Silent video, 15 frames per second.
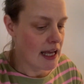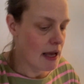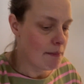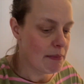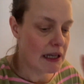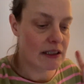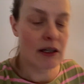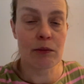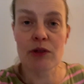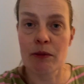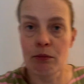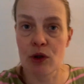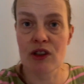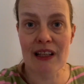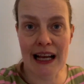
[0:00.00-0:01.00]
picked up some
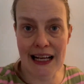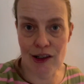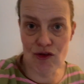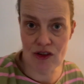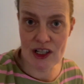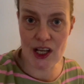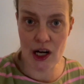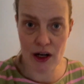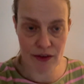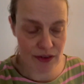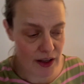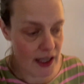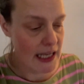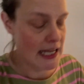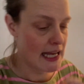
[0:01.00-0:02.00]
books I had in
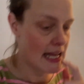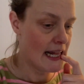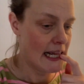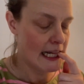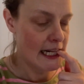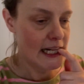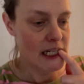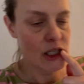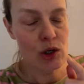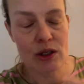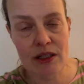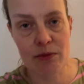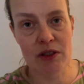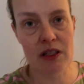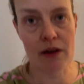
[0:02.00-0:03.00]
reserve, got
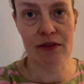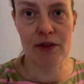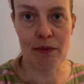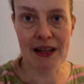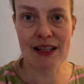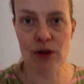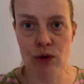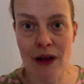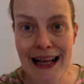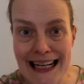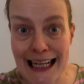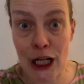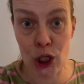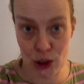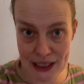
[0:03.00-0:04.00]
some stuff from Lidl,
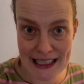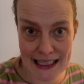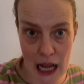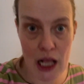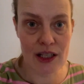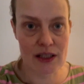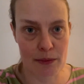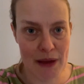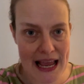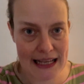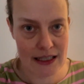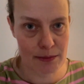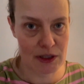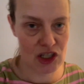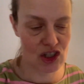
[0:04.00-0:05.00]
including some
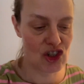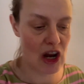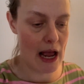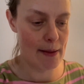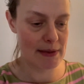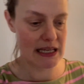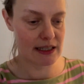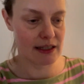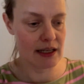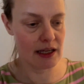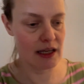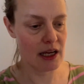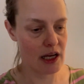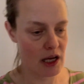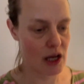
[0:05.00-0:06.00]
Xmas jammies.
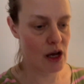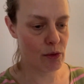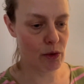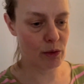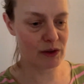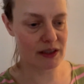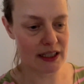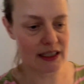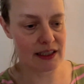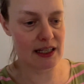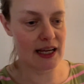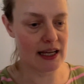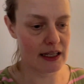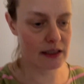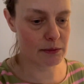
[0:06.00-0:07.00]
I always like to
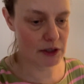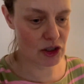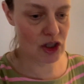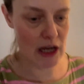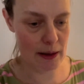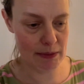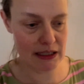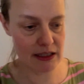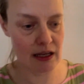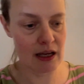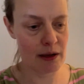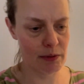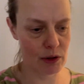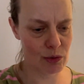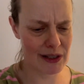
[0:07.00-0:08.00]
get Xmas jammies,
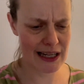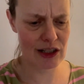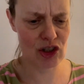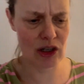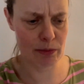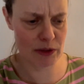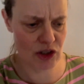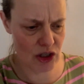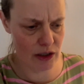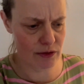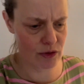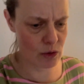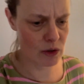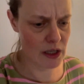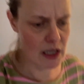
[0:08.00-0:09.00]
but they were dead cheap and
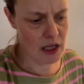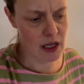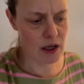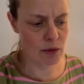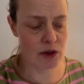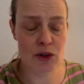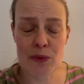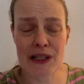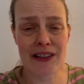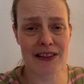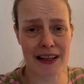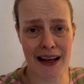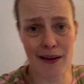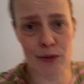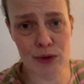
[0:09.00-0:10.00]
cheerful, which means
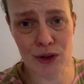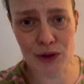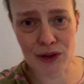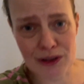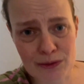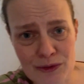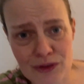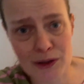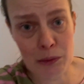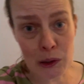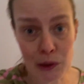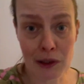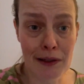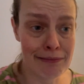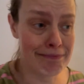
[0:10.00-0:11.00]
I will use them for
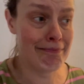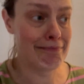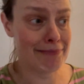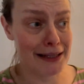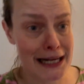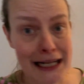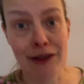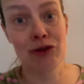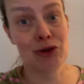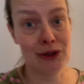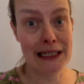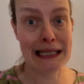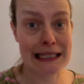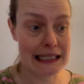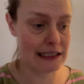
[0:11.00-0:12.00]
about the next 2
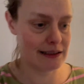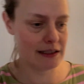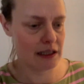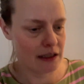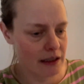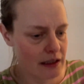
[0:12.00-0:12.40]
decades.